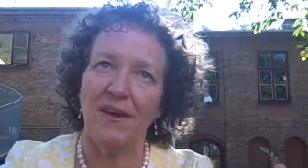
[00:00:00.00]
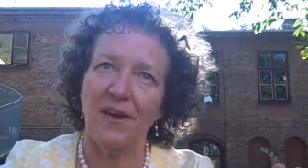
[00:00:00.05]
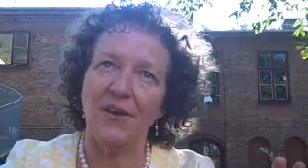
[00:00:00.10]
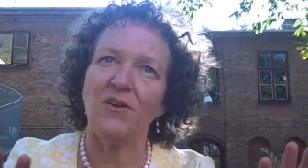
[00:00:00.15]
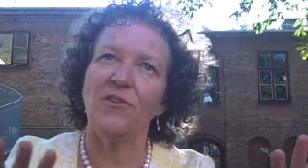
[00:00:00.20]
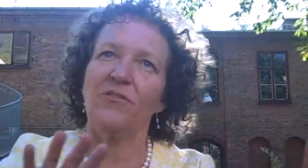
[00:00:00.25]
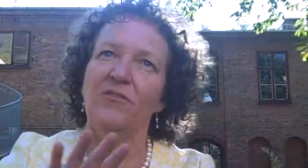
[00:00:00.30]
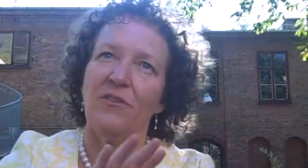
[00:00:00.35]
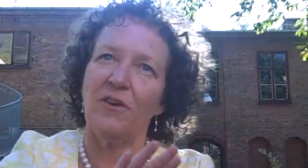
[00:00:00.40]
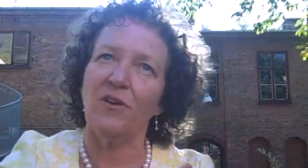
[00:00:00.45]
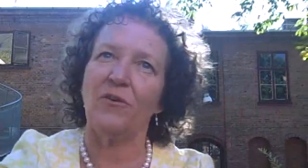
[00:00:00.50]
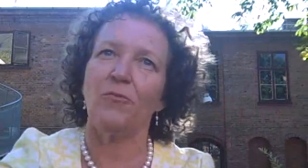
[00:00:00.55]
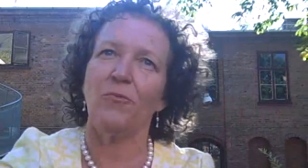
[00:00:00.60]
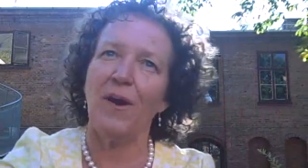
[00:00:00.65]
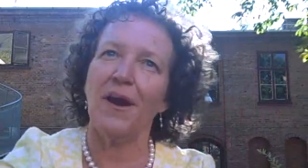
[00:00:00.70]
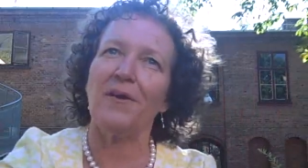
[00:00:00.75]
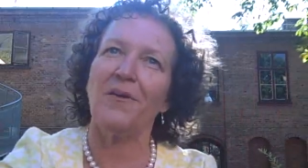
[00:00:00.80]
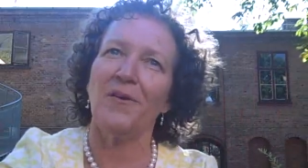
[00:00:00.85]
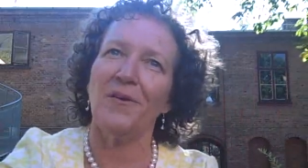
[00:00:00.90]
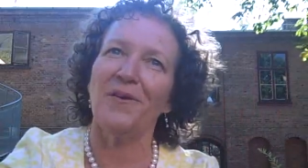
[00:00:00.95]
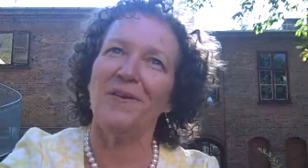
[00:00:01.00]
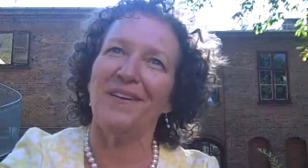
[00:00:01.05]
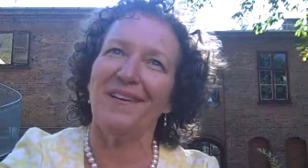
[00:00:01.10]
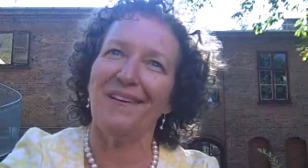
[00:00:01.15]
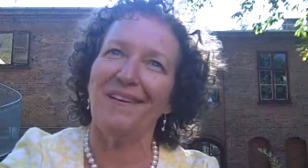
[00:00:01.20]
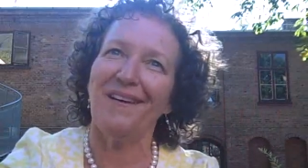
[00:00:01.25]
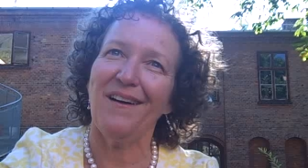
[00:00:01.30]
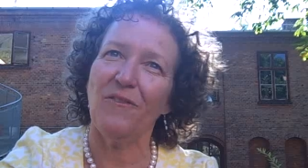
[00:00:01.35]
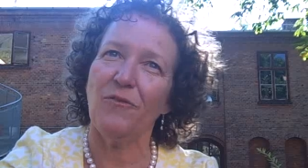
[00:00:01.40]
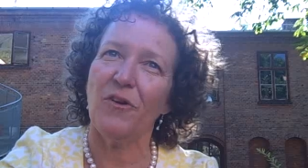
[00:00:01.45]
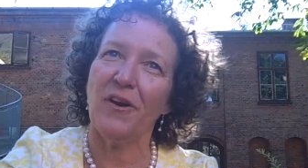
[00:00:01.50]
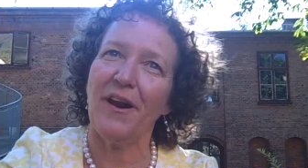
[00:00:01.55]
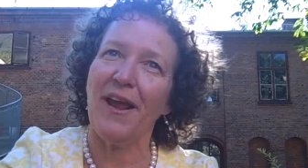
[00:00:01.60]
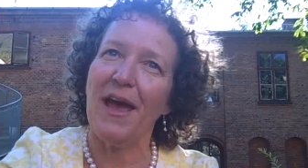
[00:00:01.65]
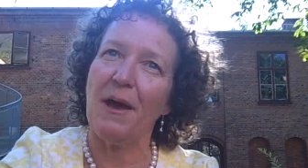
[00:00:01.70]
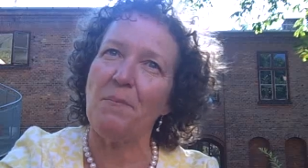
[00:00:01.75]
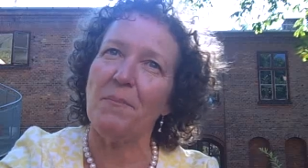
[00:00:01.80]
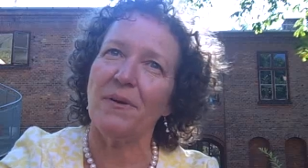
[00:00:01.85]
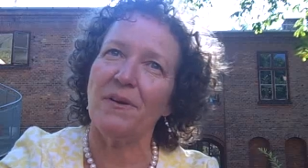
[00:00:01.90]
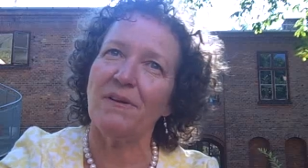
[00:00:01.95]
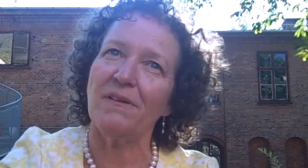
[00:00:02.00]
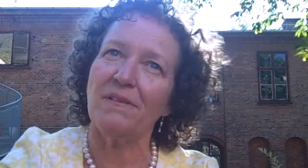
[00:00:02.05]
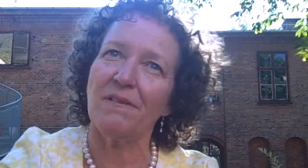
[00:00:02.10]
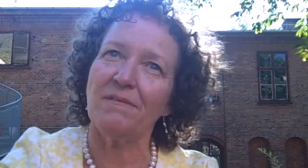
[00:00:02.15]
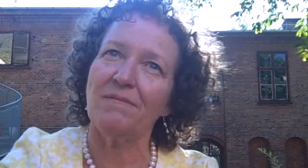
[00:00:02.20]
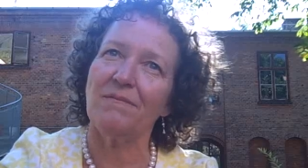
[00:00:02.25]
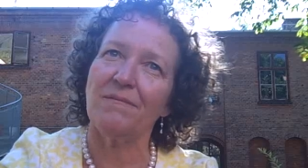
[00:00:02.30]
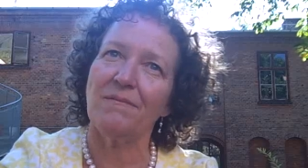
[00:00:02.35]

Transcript: here's a record of what happened.